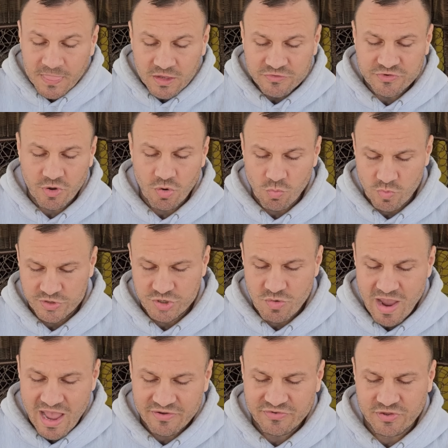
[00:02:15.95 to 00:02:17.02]
So when you
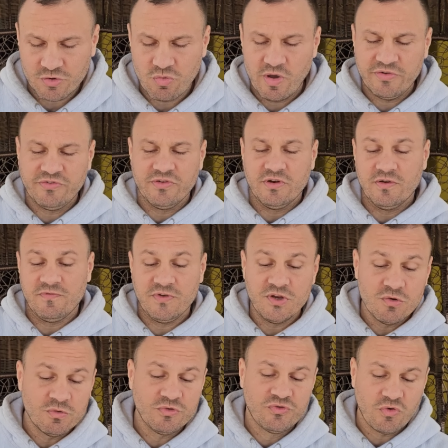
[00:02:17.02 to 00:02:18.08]
ask the question, if
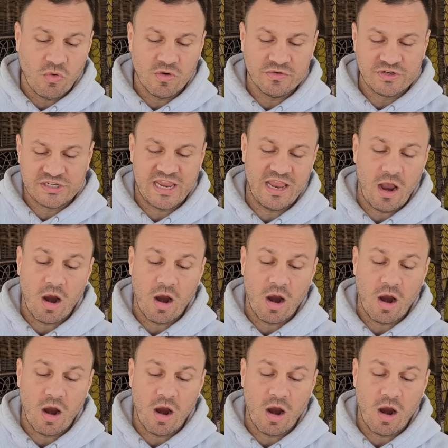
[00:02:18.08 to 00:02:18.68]
you and George